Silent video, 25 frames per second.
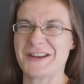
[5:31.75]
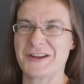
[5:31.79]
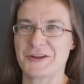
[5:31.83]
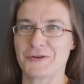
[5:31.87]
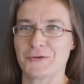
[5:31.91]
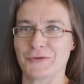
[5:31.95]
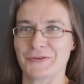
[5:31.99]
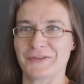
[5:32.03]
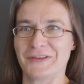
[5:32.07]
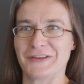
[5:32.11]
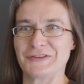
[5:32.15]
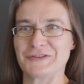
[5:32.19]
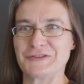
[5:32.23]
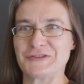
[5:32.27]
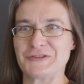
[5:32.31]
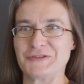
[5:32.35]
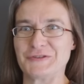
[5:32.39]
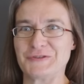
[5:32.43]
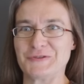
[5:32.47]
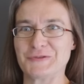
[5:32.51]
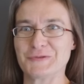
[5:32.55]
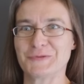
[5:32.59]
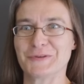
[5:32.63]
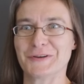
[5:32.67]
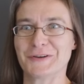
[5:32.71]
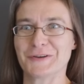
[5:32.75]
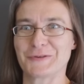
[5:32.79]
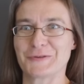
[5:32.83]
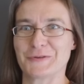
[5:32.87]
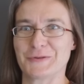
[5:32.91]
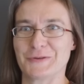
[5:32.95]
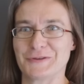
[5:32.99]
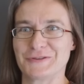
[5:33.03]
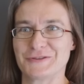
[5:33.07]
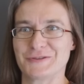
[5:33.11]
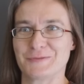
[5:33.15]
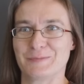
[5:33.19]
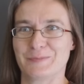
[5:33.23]
know that you are
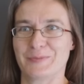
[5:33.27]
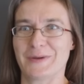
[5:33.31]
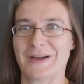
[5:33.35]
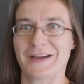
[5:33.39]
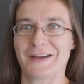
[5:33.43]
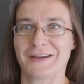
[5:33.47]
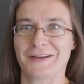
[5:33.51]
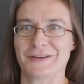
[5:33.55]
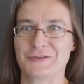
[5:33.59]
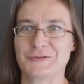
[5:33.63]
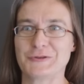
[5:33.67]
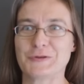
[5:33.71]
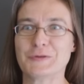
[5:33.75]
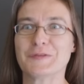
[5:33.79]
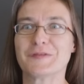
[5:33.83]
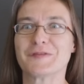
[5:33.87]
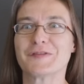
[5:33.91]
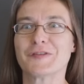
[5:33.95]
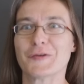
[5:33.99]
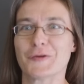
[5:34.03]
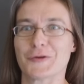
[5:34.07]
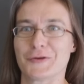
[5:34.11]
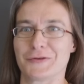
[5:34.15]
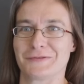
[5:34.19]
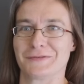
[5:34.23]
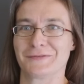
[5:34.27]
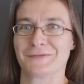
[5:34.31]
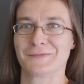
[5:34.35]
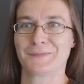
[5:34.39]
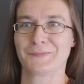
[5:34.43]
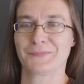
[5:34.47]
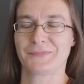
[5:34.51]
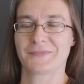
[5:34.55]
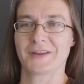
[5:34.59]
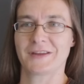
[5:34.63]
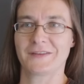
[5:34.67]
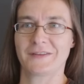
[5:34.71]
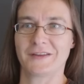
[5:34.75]
going to buy a new phone
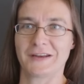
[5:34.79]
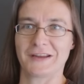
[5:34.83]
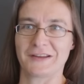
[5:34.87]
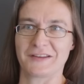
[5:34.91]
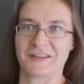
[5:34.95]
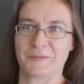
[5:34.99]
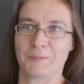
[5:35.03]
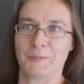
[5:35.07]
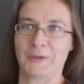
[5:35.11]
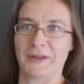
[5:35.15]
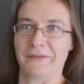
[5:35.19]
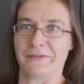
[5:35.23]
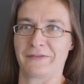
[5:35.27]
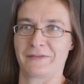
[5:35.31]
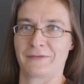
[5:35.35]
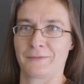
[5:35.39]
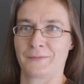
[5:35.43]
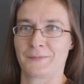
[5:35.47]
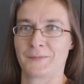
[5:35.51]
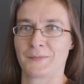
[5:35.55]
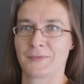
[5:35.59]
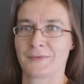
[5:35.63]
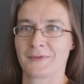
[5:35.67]
in the next month?